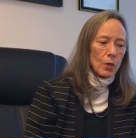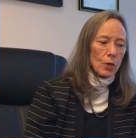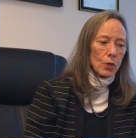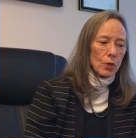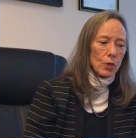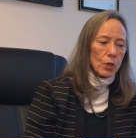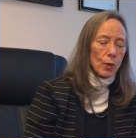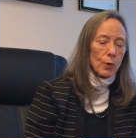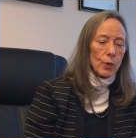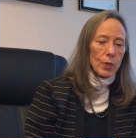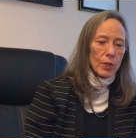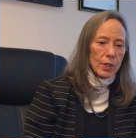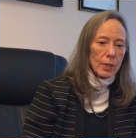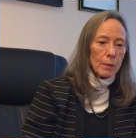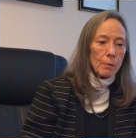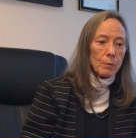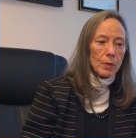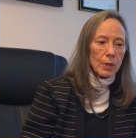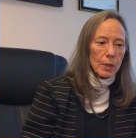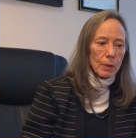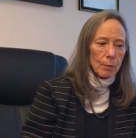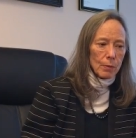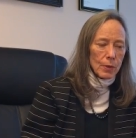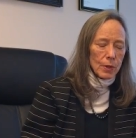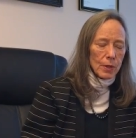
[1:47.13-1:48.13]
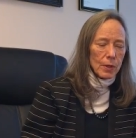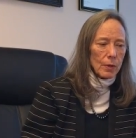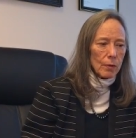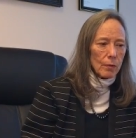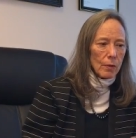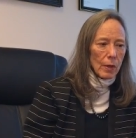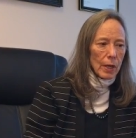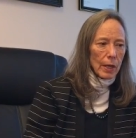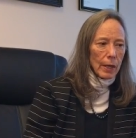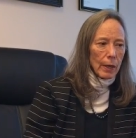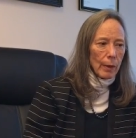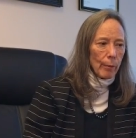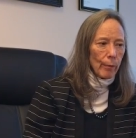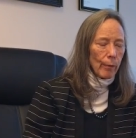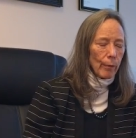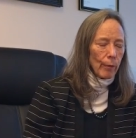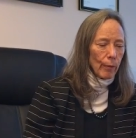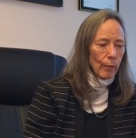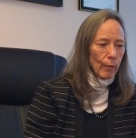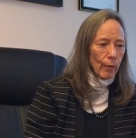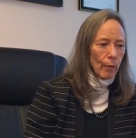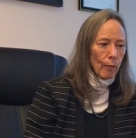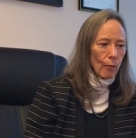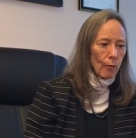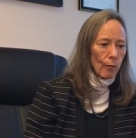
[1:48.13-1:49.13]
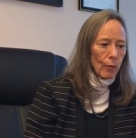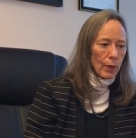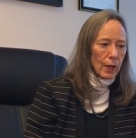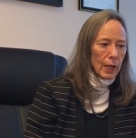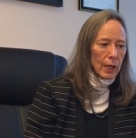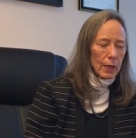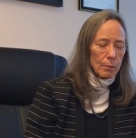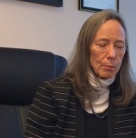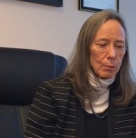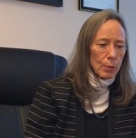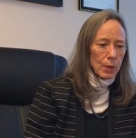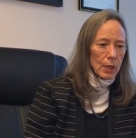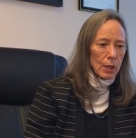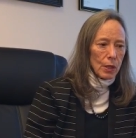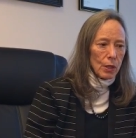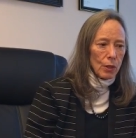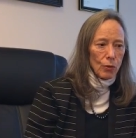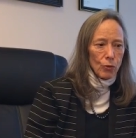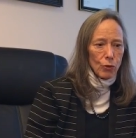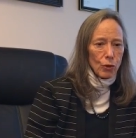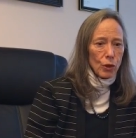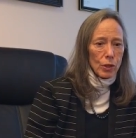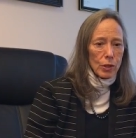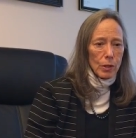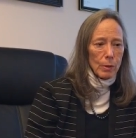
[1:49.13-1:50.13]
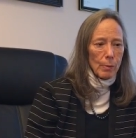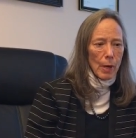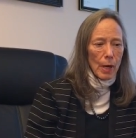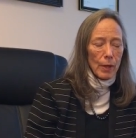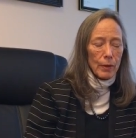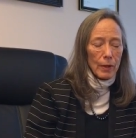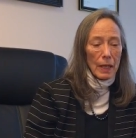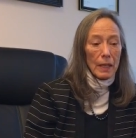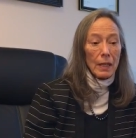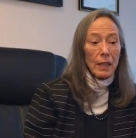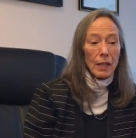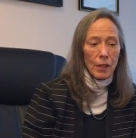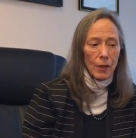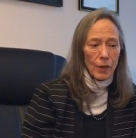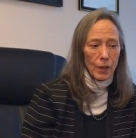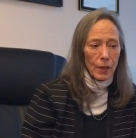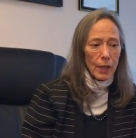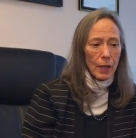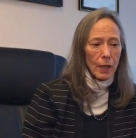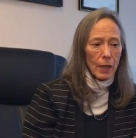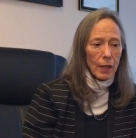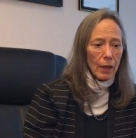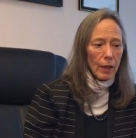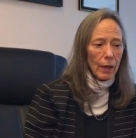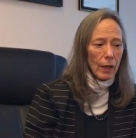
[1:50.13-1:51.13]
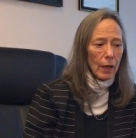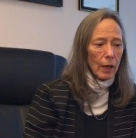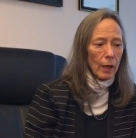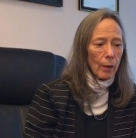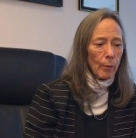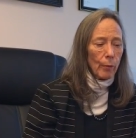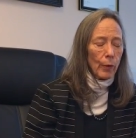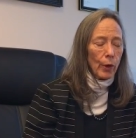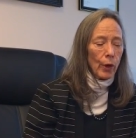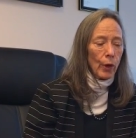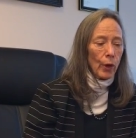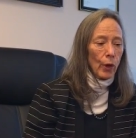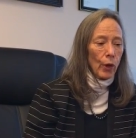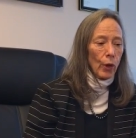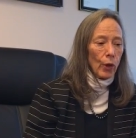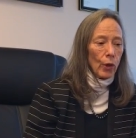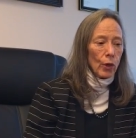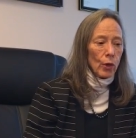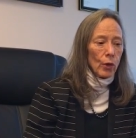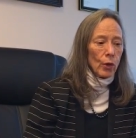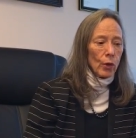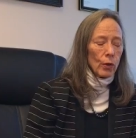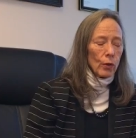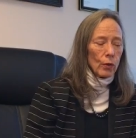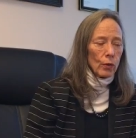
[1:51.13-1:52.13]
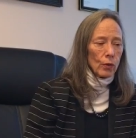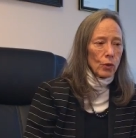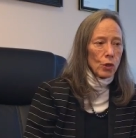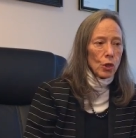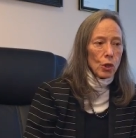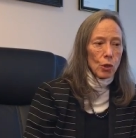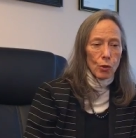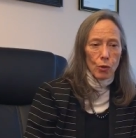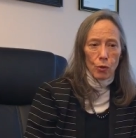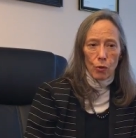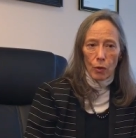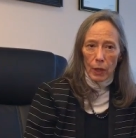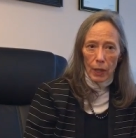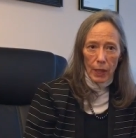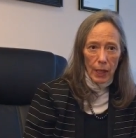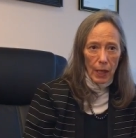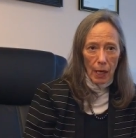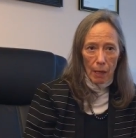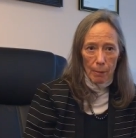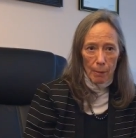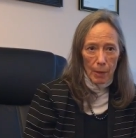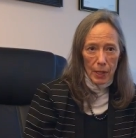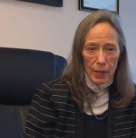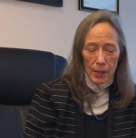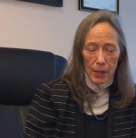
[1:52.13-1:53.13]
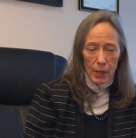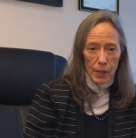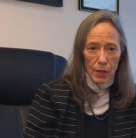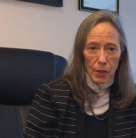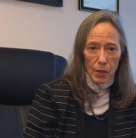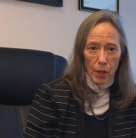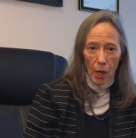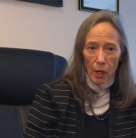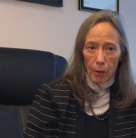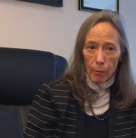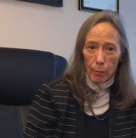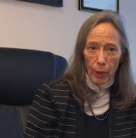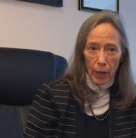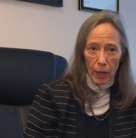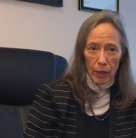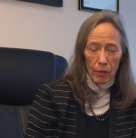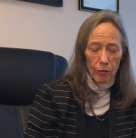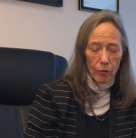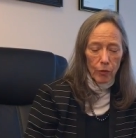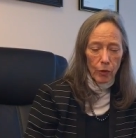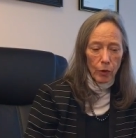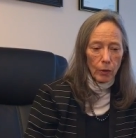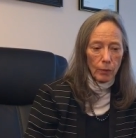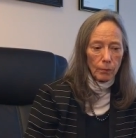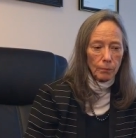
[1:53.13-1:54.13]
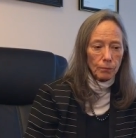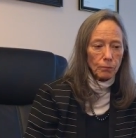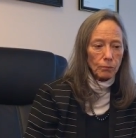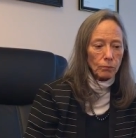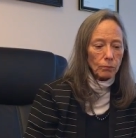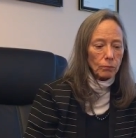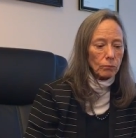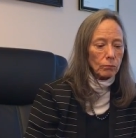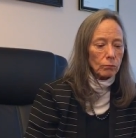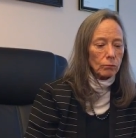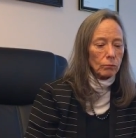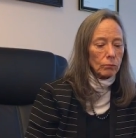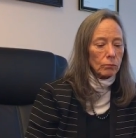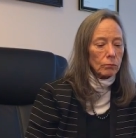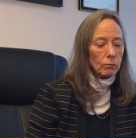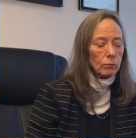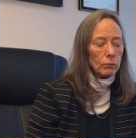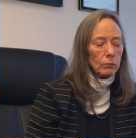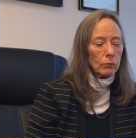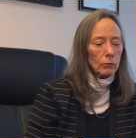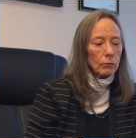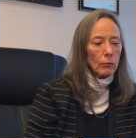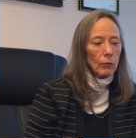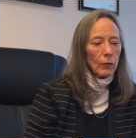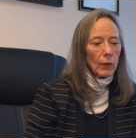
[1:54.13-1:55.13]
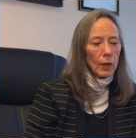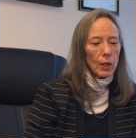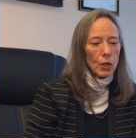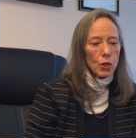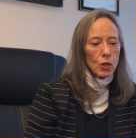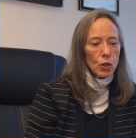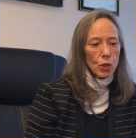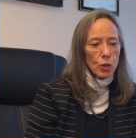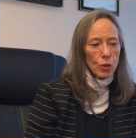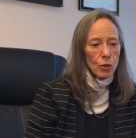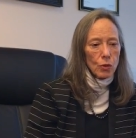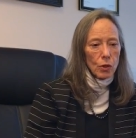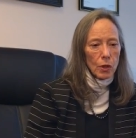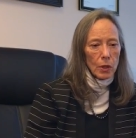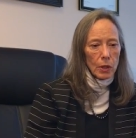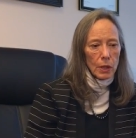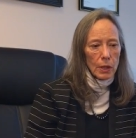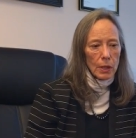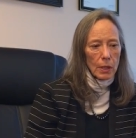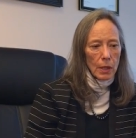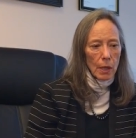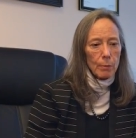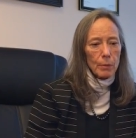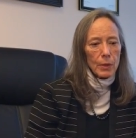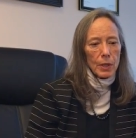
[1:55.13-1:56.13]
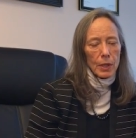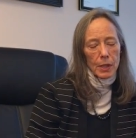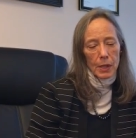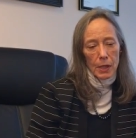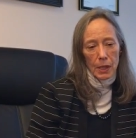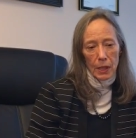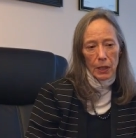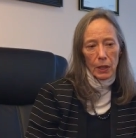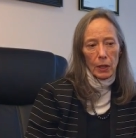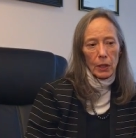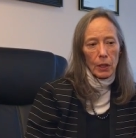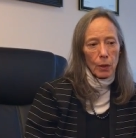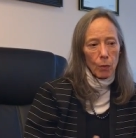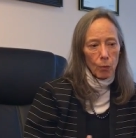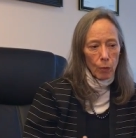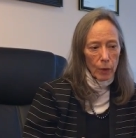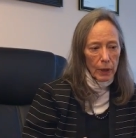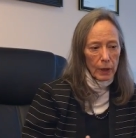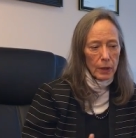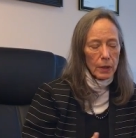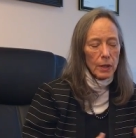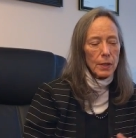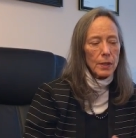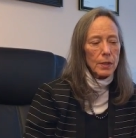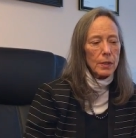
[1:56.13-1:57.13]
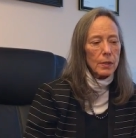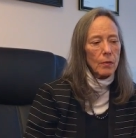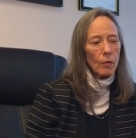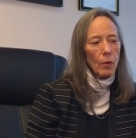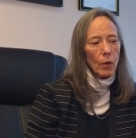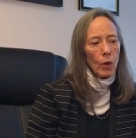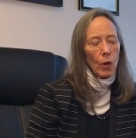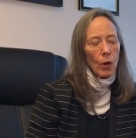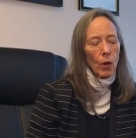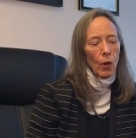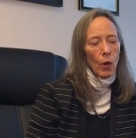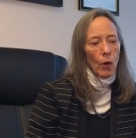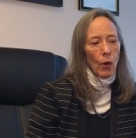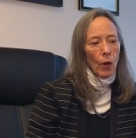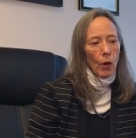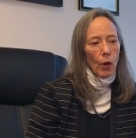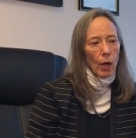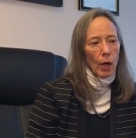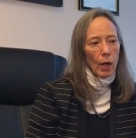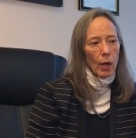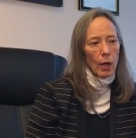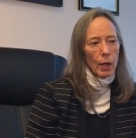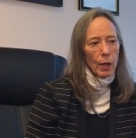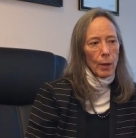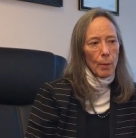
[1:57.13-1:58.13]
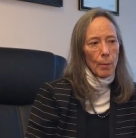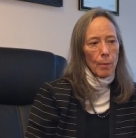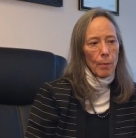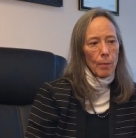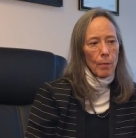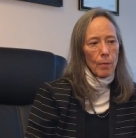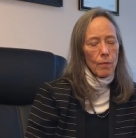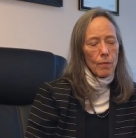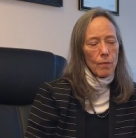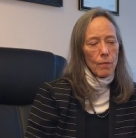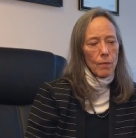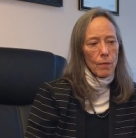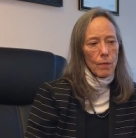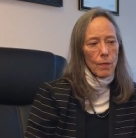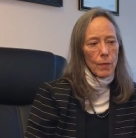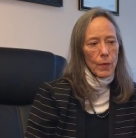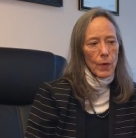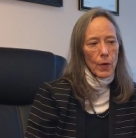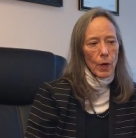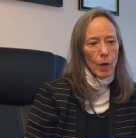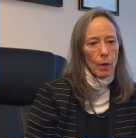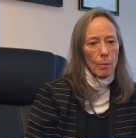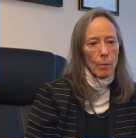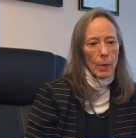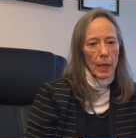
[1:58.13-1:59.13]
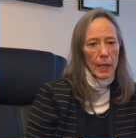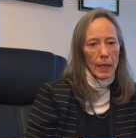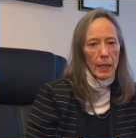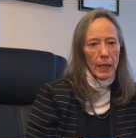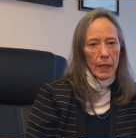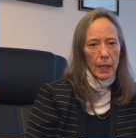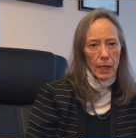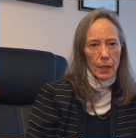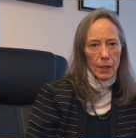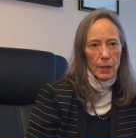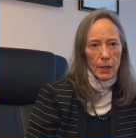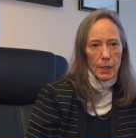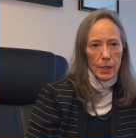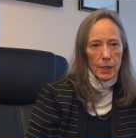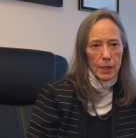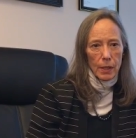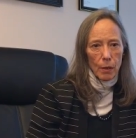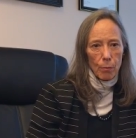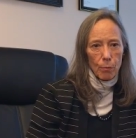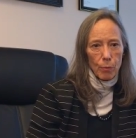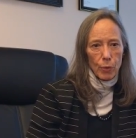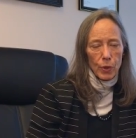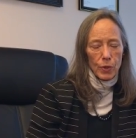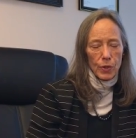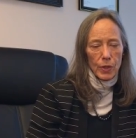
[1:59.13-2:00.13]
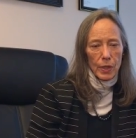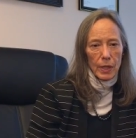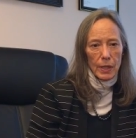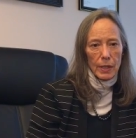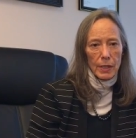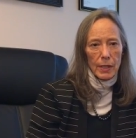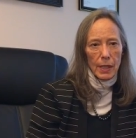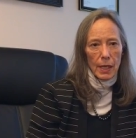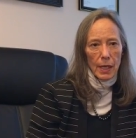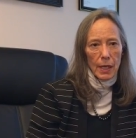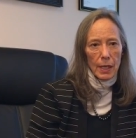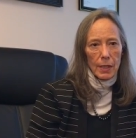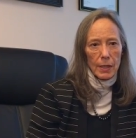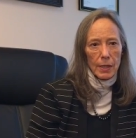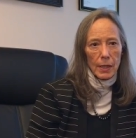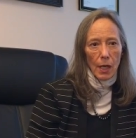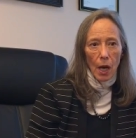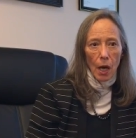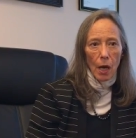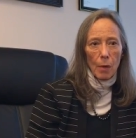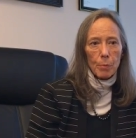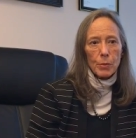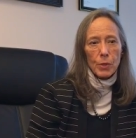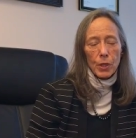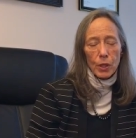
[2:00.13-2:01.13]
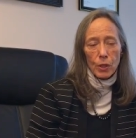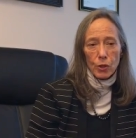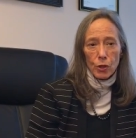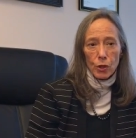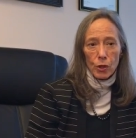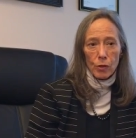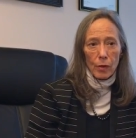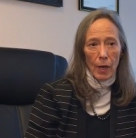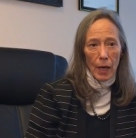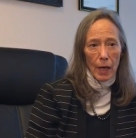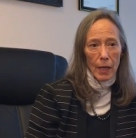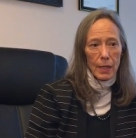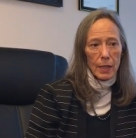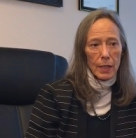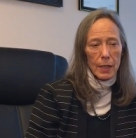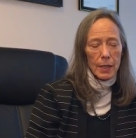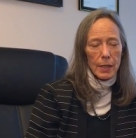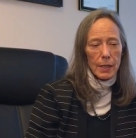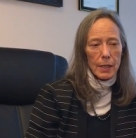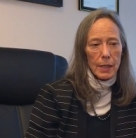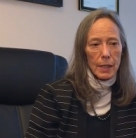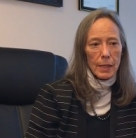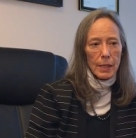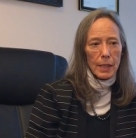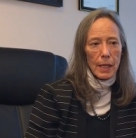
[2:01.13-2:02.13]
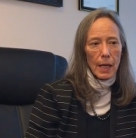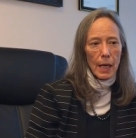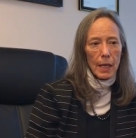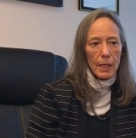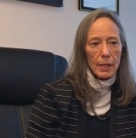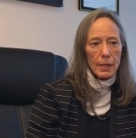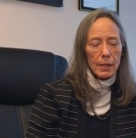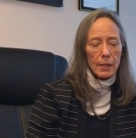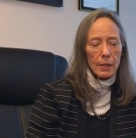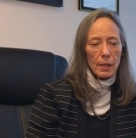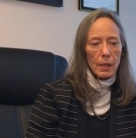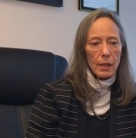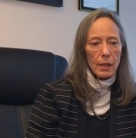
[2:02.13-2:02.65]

So the symptoms can be just about anything. Usually MS is not painful. It's usually numbness, tingling, weakness. There are many cases that present as optic neuritis, and that's